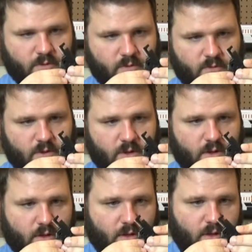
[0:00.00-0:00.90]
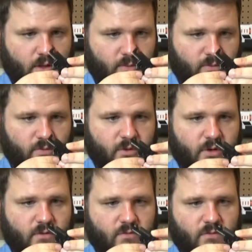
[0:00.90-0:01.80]
Rotate it up to where
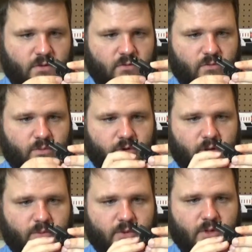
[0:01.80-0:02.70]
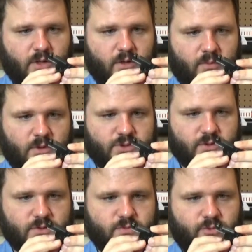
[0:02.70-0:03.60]
it sits properly. Make sure
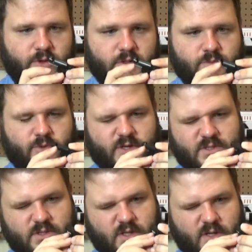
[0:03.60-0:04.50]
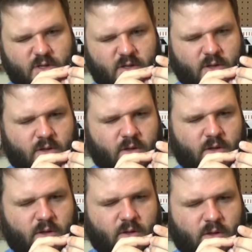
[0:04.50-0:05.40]
the spring is pressed in.
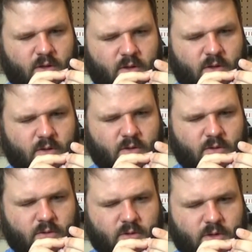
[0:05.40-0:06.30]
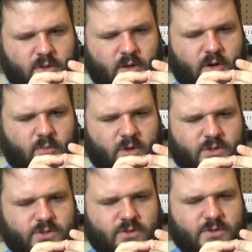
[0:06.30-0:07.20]
Look in there and make
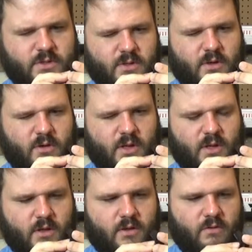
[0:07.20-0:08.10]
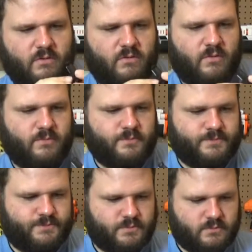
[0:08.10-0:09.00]
sure it's there. It is.
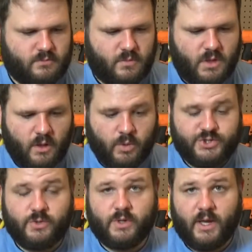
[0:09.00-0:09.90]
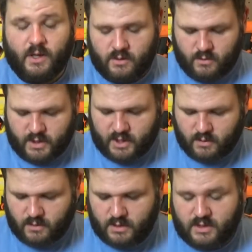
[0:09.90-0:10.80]
What you can do
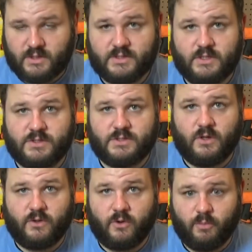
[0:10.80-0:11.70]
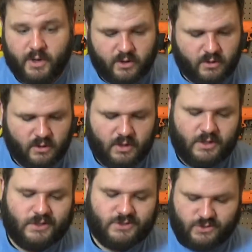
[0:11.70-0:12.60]
now is install your barrel
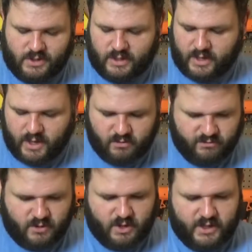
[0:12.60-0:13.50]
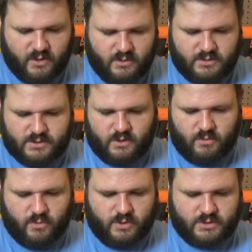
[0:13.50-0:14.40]
so that it can't fall out. So
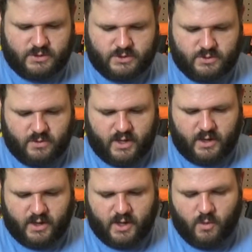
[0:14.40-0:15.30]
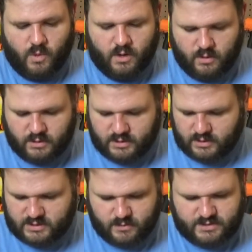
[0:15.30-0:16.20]
I'm going to do that now while holding
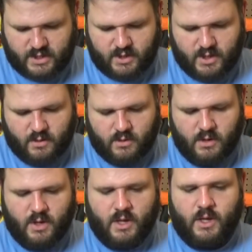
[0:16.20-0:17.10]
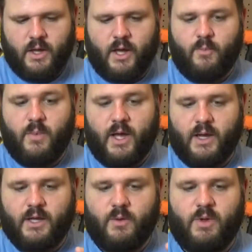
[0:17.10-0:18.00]
this upside down. I'm not
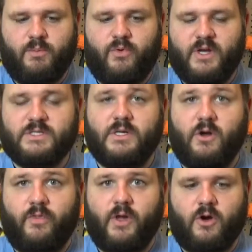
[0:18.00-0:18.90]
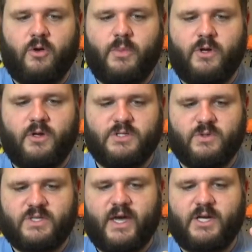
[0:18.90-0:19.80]
going to be pressing on the arm at all, so
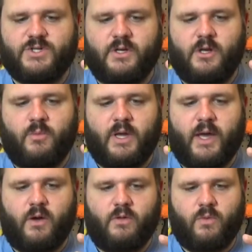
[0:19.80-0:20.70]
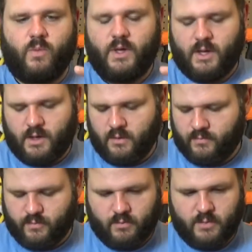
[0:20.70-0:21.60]
it's actually going to be out of the way.
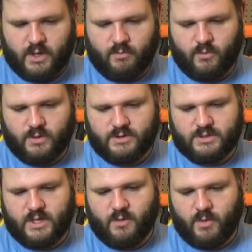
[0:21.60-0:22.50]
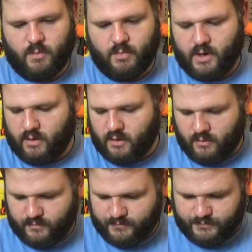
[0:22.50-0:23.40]
But I'm going to take my barrel,